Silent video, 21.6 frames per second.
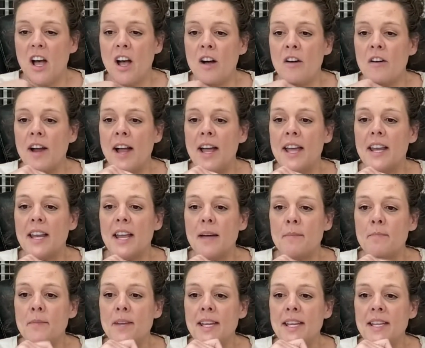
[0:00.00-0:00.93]
All right,
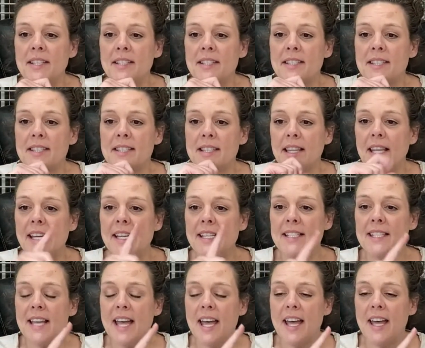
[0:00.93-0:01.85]
Miss
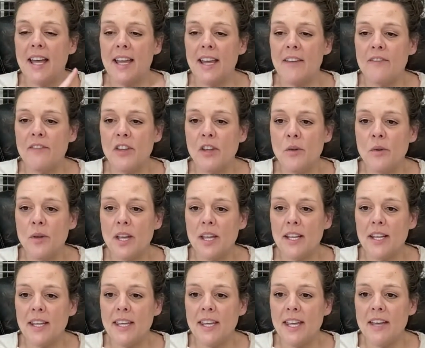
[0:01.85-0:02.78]
Lisa, if you
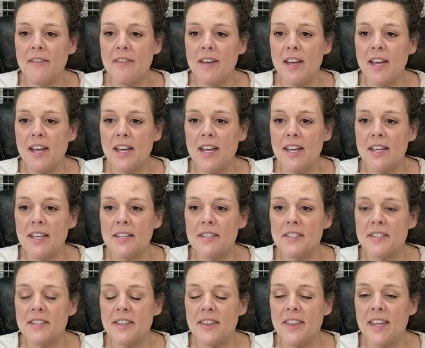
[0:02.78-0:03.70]
could give
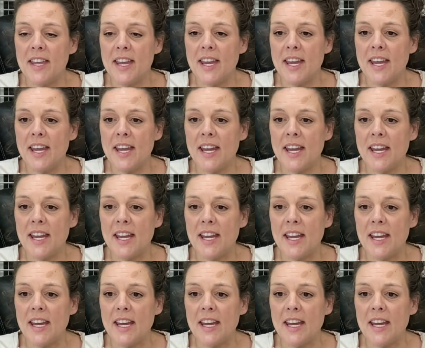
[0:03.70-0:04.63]
us
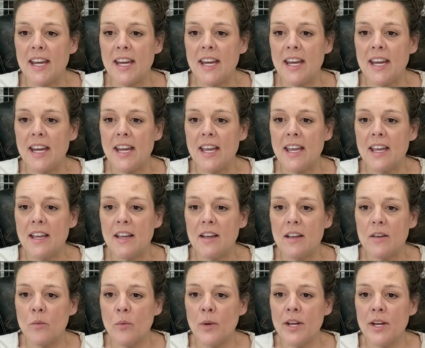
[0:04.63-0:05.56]
the
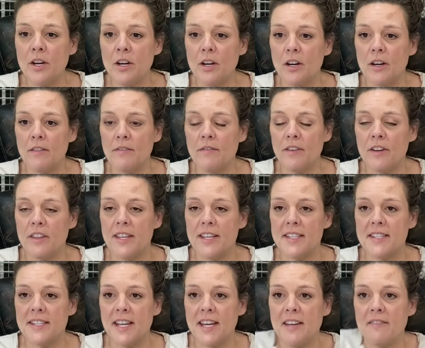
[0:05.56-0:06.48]
winner for
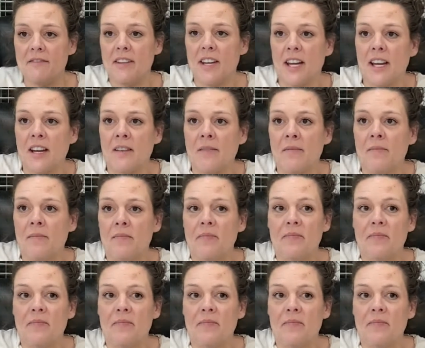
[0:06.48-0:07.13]
this evening.